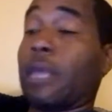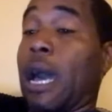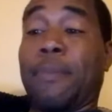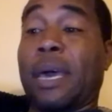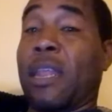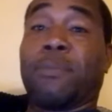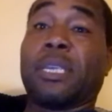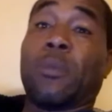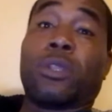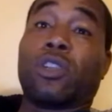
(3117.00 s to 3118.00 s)
I'm not
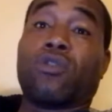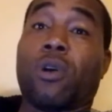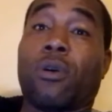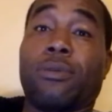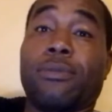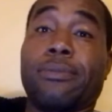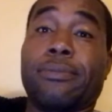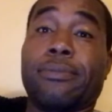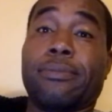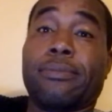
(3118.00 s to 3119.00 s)
upset with the draw.
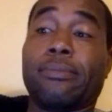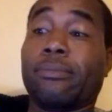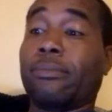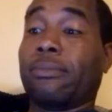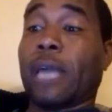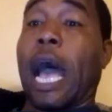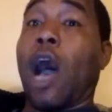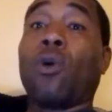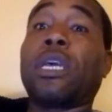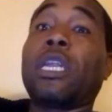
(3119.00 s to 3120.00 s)
I don't